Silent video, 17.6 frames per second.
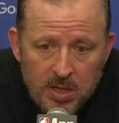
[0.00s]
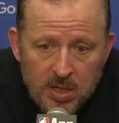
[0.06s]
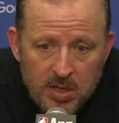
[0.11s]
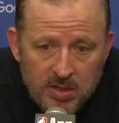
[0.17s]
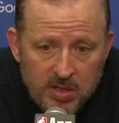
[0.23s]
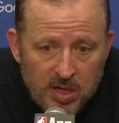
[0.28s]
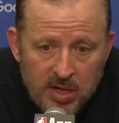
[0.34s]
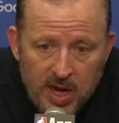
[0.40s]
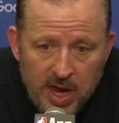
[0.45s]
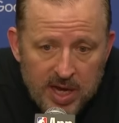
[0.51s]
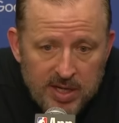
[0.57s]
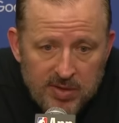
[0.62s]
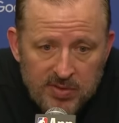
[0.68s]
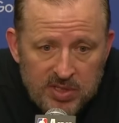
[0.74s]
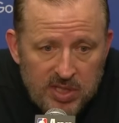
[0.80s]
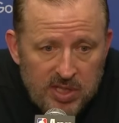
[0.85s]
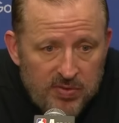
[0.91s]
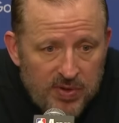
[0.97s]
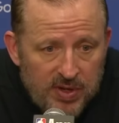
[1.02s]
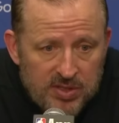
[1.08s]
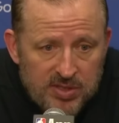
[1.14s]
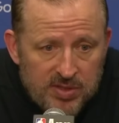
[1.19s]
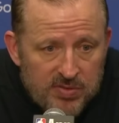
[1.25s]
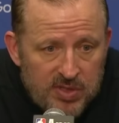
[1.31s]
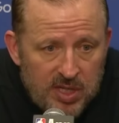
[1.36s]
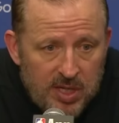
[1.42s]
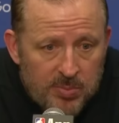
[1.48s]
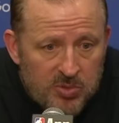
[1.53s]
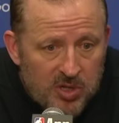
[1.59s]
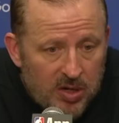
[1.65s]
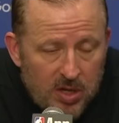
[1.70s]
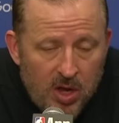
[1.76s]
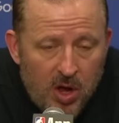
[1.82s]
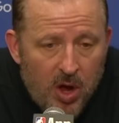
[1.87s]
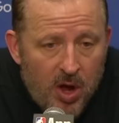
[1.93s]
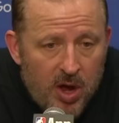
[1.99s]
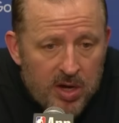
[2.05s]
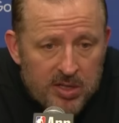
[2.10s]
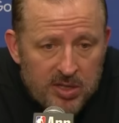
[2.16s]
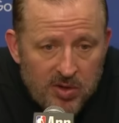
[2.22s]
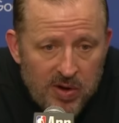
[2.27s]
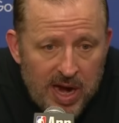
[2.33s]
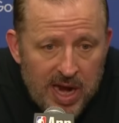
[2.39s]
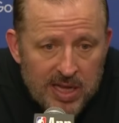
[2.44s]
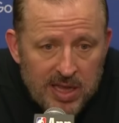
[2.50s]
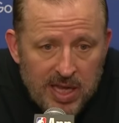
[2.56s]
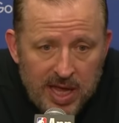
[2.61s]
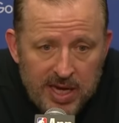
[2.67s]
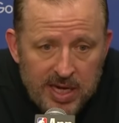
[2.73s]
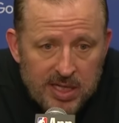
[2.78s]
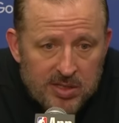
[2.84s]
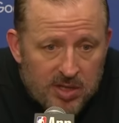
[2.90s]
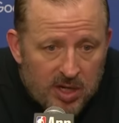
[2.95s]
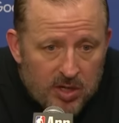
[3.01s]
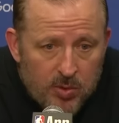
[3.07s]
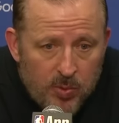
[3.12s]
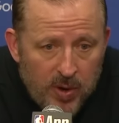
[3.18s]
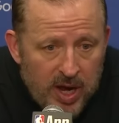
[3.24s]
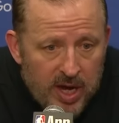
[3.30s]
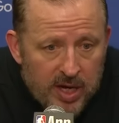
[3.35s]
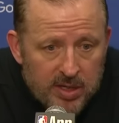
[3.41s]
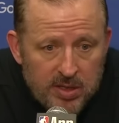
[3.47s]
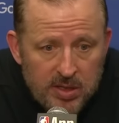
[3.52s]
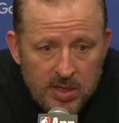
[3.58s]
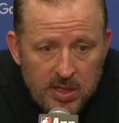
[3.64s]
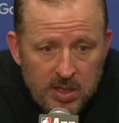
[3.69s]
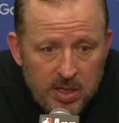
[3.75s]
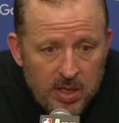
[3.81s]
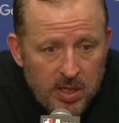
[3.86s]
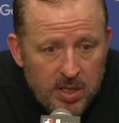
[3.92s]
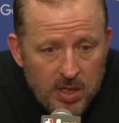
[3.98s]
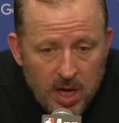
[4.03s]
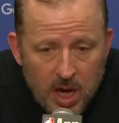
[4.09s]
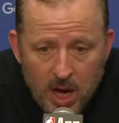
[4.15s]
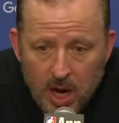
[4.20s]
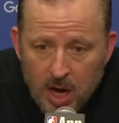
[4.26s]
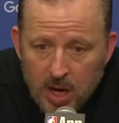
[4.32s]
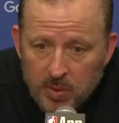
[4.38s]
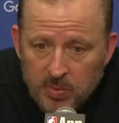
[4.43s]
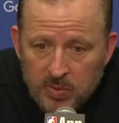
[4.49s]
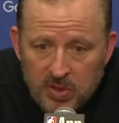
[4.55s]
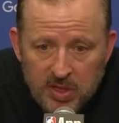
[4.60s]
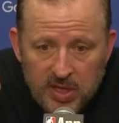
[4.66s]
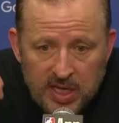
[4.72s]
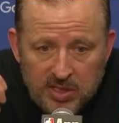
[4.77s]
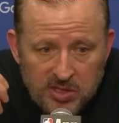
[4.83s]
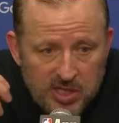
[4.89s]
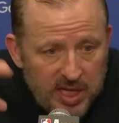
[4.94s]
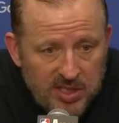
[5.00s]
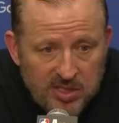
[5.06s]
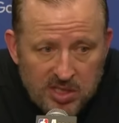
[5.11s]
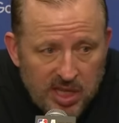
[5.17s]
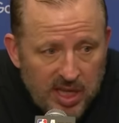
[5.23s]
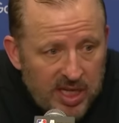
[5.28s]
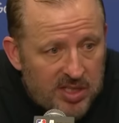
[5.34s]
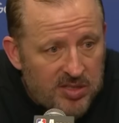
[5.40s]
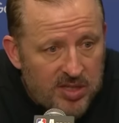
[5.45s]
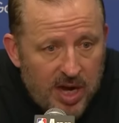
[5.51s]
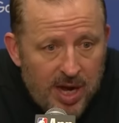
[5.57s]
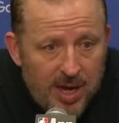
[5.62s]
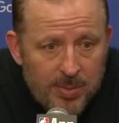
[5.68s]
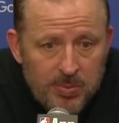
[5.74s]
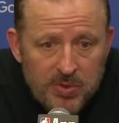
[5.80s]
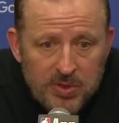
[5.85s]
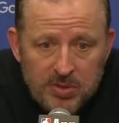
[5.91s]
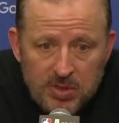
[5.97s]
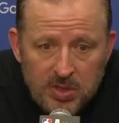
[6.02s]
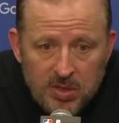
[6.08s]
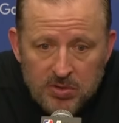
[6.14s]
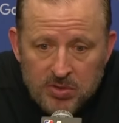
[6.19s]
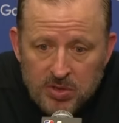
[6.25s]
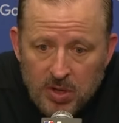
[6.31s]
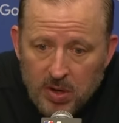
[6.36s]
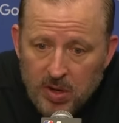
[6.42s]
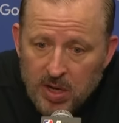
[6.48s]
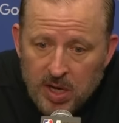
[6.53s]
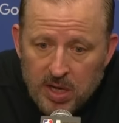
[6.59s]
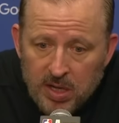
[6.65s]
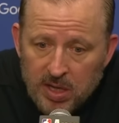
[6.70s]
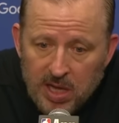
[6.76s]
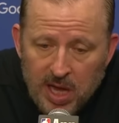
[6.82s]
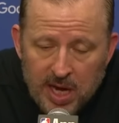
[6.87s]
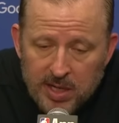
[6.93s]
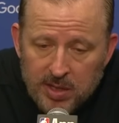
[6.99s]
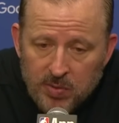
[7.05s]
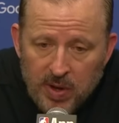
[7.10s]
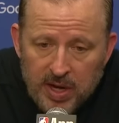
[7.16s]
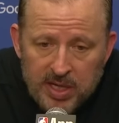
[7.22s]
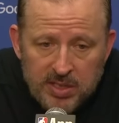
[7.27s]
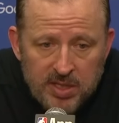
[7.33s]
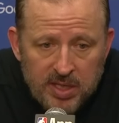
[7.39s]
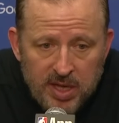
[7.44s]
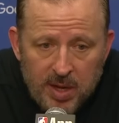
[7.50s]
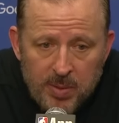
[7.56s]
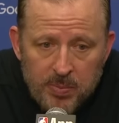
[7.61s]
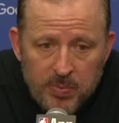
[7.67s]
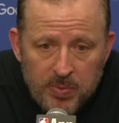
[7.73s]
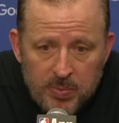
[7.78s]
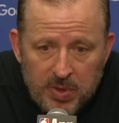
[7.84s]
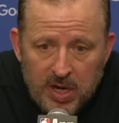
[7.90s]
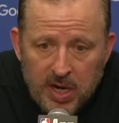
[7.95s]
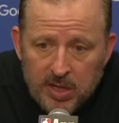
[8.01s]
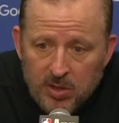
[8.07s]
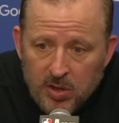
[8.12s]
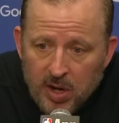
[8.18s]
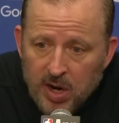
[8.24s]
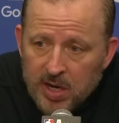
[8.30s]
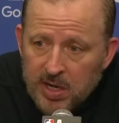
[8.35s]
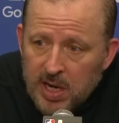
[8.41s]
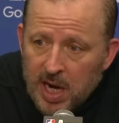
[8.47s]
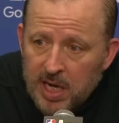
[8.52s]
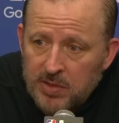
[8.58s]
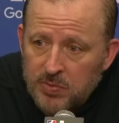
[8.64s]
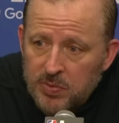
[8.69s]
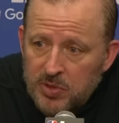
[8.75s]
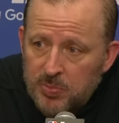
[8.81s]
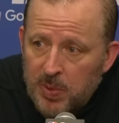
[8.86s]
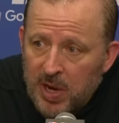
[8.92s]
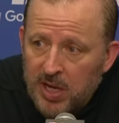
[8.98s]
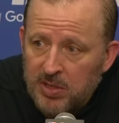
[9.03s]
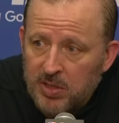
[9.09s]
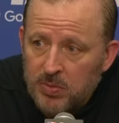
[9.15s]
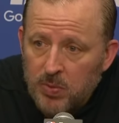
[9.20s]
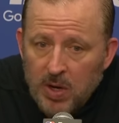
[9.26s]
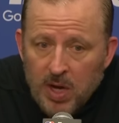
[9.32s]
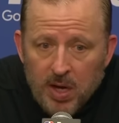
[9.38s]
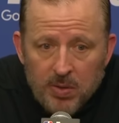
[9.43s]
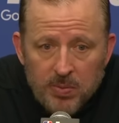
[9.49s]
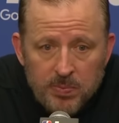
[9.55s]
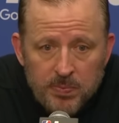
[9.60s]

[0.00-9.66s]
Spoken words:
they're a heck of a defensive team. They're long, they're athletic, they're quick. They change things up, so a lot of credit to them. But I thought our guys responded well.